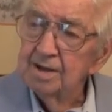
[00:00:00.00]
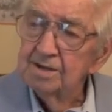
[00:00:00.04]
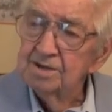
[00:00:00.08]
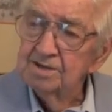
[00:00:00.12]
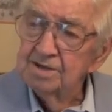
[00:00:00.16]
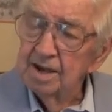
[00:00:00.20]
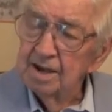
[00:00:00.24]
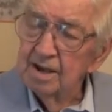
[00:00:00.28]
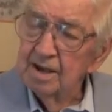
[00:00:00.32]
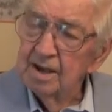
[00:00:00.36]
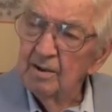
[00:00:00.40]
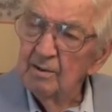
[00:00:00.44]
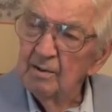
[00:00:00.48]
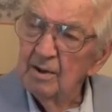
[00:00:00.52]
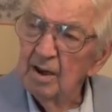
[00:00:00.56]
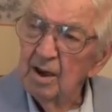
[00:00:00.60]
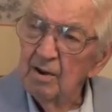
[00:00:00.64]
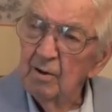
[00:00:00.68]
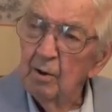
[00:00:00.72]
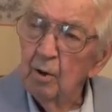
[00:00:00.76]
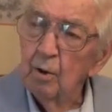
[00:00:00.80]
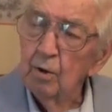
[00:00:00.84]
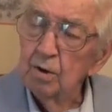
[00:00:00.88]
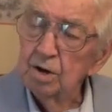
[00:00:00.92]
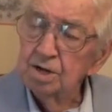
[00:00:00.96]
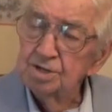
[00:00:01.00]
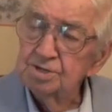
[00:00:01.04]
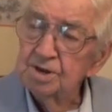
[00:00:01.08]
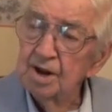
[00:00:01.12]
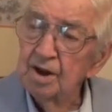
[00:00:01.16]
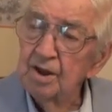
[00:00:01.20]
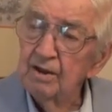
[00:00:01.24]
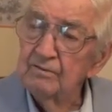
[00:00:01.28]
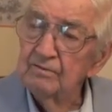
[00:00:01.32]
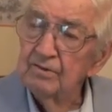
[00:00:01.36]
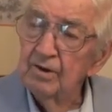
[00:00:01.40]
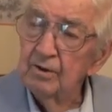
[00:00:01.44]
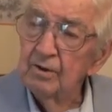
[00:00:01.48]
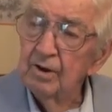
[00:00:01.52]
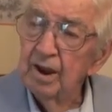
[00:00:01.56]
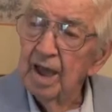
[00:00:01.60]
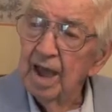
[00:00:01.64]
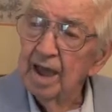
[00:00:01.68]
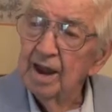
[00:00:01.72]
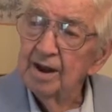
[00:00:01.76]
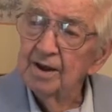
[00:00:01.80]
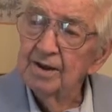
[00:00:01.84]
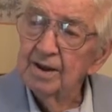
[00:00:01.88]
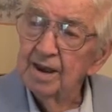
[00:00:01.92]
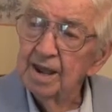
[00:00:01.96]
as a horse lover,
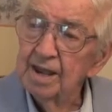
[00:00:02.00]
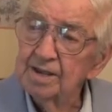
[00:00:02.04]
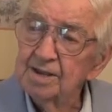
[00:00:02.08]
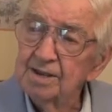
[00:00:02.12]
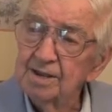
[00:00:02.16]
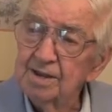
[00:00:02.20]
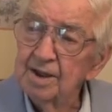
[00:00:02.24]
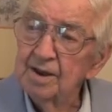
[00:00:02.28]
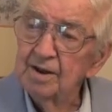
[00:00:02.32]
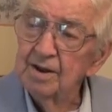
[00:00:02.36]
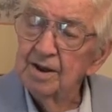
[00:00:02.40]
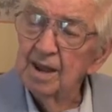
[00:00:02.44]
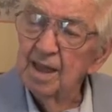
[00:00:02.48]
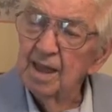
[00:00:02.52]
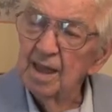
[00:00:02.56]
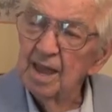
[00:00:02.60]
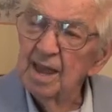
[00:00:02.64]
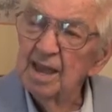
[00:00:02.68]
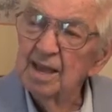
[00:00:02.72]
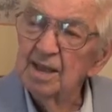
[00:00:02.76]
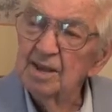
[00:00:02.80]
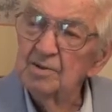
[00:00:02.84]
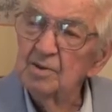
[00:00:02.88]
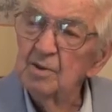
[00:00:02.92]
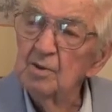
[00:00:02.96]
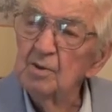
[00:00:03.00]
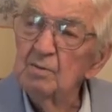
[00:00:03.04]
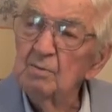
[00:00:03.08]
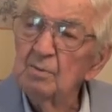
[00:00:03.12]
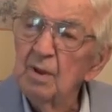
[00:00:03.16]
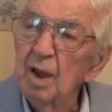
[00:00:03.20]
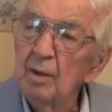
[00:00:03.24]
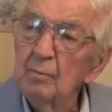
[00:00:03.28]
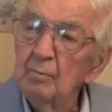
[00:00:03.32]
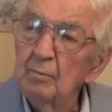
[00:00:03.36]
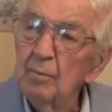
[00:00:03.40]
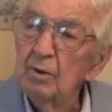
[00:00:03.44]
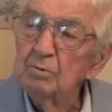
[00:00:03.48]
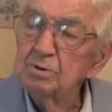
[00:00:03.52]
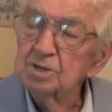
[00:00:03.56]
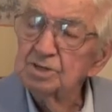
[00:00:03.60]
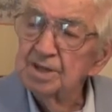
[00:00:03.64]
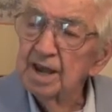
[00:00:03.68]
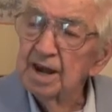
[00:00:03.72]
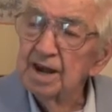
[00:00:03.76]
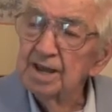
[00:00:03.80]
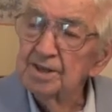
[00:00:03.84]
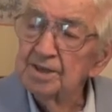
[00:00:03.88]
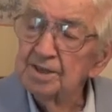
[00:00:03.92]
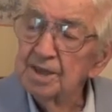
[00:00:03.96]
and he can do
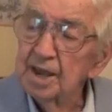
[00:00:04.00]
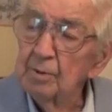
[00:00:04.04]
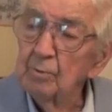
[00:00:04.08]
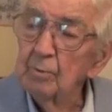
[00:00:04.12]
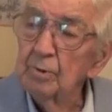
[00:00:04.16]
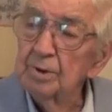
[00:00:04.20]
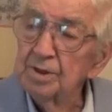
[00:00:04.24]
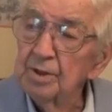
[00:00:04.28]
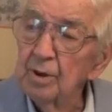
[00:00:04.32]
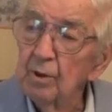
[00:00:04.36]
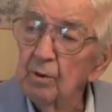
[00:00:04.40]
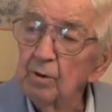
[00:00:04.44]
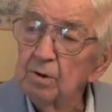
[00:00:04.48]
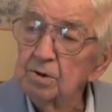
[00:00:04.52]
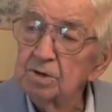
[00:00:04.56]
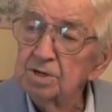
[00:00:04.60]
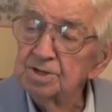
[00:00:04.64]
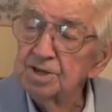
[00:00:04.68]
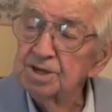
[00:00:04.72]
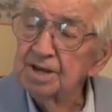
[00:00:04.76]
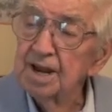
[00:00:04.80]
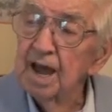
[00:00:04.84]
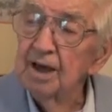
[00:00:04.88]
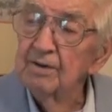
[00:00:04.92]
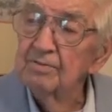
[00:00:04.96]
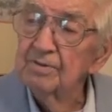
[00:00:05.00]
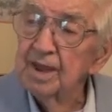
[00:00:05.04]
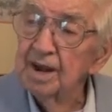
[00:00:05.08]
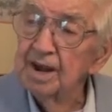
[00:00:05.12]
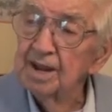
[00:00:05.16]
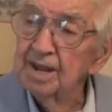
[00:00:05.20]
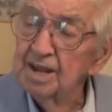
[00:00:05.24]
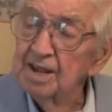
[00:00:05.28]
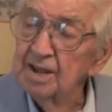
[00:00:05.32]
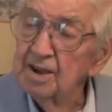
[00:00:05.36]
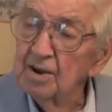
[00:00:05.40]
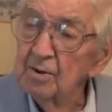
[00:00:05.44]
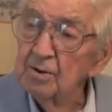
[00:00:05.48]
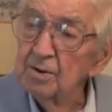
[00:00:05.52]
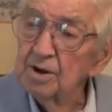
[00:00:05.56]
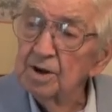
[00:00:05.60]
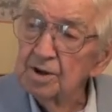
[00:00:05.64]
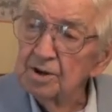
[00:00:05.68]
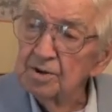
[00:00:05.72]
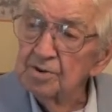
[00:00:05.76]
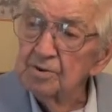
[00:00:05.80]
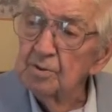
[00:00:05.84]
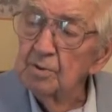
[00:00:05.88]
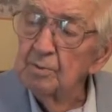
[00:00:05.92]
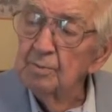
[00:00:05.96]
most anything with a horse now that he
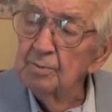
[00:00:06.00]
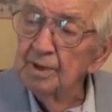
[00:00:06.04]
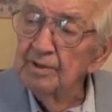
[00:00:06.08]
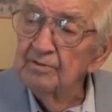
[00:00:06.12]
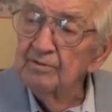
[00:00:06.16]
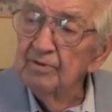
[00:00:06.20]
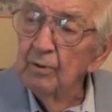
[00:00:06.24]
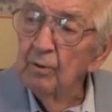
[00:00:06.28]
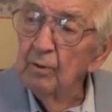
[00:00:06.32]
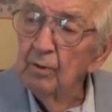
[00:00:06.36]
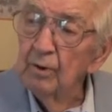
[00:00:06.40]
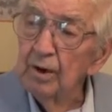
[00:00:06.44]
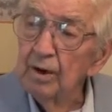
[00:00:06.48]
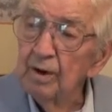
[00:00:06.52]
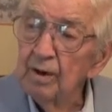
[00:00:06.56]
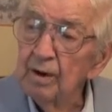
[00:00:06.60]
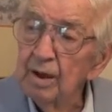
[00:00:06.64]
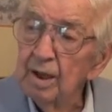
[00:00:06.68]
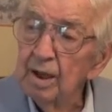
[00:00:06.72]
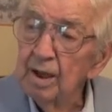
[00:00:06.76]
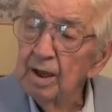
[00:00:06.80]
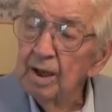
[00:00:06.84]
couldn't do before.